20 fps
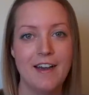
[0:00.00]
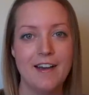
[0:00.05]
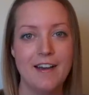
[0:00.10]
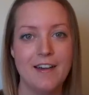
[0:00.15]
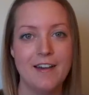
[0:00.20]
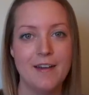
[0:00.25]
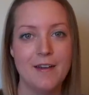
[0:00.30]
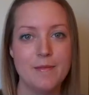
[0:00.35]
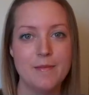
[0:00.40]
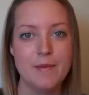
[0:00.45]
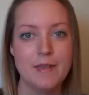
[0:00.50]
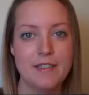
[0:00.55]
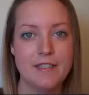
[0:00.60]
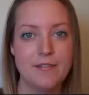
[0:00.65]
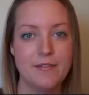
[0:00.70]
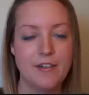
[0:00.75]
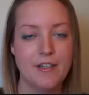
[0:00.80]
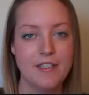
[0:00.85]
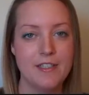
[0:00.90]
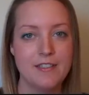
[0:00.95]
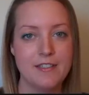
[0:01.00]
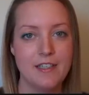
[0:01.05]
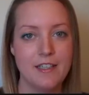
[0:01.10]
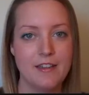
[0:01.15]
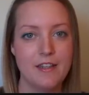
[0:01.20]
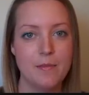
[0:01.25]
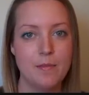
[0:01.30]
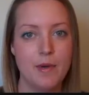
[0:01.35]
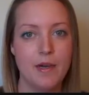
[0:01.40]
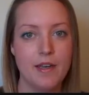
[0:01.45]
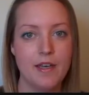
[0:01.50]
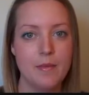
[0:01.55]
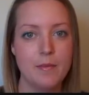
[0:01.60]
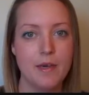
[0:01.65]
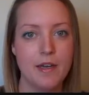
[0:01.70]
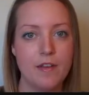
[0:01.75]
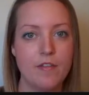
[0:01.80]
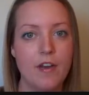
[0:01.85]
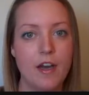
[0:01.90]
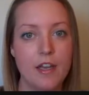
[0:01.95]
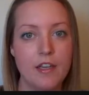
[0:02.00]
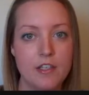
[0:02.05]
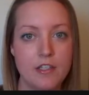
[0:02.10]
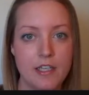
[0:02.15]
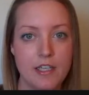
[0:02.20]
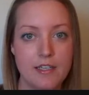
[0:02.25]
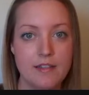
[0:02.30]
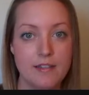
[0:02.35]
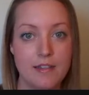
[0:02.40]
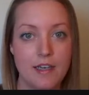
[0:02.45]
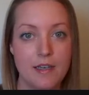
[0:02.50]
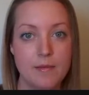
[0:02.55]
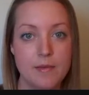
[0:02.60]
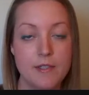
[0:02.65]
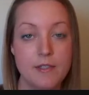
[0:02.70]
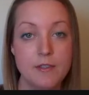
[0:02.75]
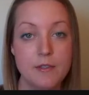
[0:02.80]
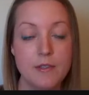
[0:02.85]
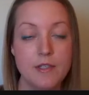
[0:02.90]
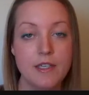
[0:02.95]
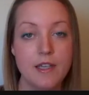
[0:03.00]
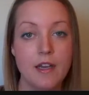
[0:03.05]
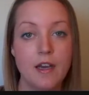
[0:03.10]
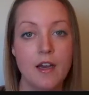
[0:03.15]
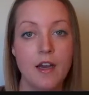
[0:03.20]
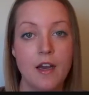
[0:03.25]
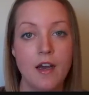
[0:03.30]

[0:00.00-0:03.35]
Um, as far as like the Body By Vi shakes that I've been doing,